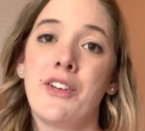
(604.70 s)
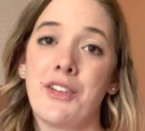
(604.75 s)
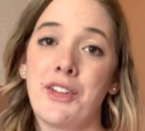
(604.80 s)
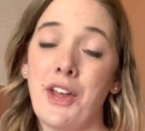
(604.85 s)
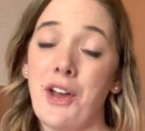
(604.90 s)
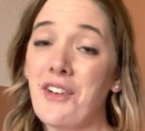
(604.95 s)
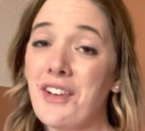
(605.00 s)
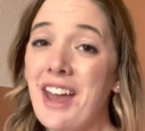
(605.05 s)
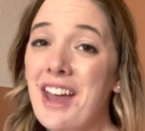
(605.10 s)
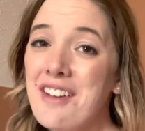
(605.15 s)

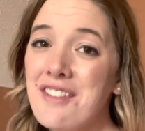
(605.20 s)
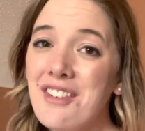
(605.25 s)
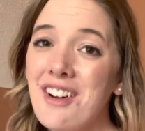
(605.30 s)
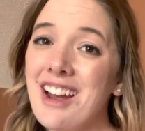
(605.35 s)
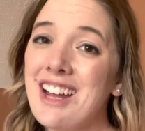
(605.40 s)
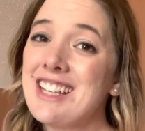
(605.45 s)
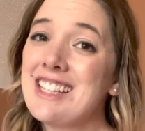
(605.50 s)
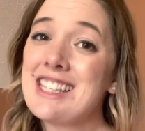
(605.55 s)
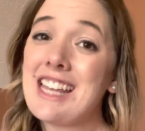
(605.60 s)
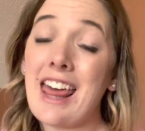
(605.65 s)
Okay
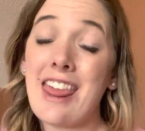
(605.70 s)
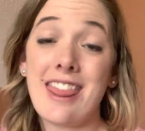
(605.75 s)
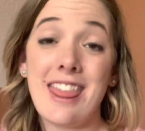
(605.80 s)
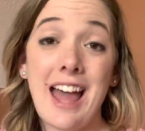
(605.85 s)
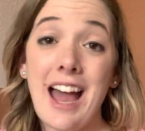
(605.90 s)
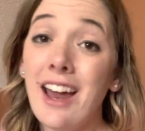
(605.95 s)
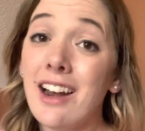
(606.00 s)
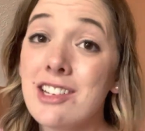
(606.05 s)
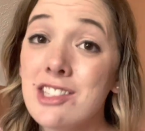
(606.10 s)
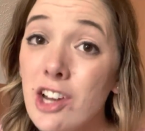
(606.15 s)
friends,
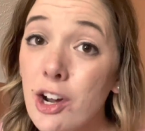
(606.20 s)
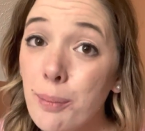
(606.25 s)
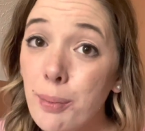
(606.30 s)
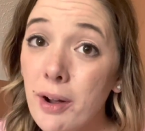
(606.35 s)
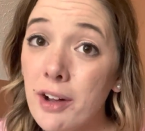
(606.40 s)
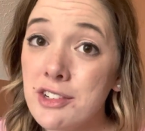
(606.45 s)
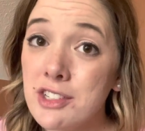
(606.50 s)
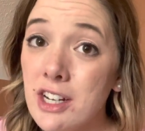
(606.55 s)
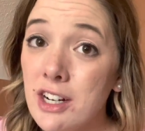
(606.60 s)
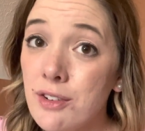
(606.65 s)
that is our
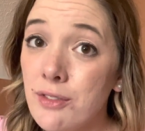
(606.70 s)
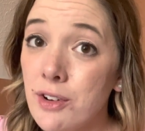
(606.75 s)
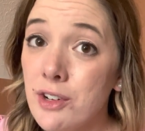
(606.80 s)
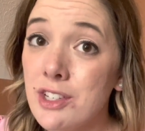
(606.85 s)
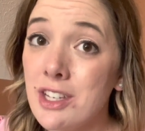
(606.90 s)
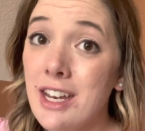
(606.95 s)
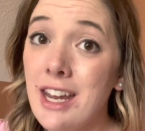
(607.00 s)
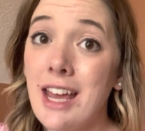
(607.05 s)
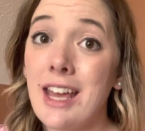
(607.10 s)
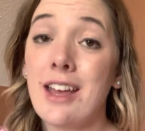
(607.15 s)
project for
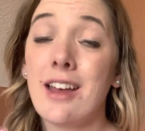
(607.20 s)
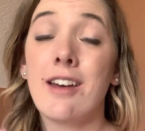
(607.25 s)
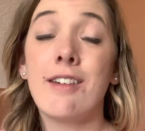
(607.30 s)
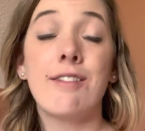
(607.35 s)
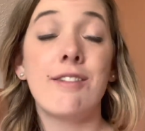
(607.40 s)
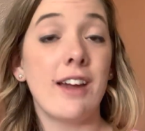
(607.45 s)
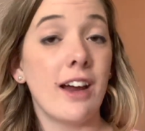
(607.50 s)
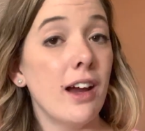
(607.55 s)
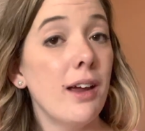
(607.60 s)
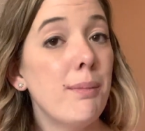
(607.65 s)
today, a
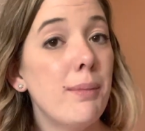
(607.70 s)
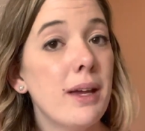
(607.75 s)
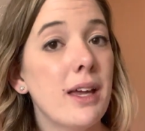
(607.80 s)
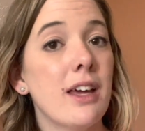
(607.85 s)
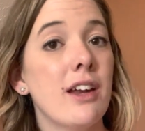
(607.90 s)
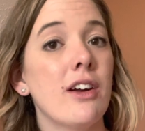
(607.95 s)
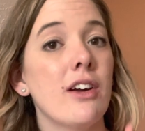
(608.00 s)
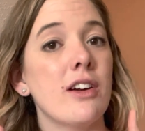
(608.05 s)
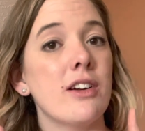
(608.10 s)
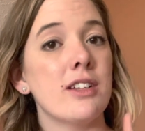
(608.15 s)
very
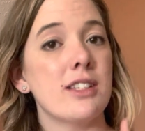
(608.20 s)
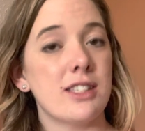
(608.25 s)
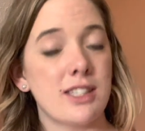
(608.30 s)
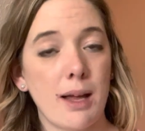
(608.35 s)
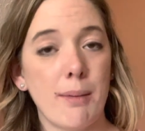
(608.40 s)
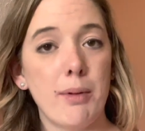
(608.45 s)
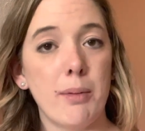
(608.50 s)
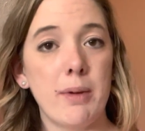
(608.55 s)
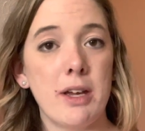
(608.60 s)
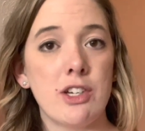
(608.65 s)
beginner
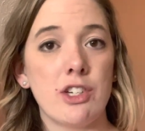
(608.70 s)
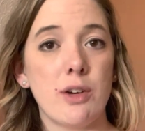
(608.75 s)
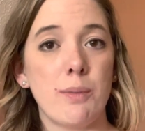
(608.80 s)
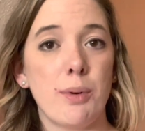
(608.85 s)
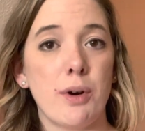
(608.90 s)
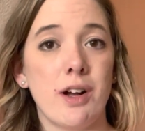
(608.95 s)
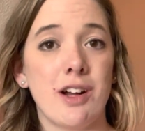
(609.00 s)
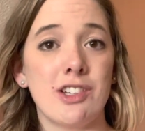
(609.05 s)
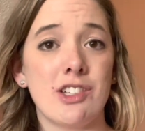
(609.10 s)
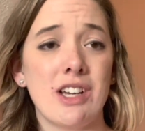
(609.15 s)
sublimation
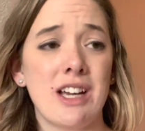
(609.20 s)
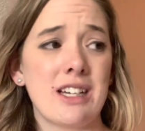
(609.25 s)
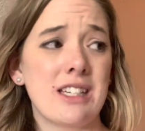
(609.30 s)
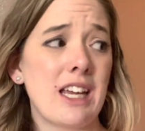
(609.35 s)
project.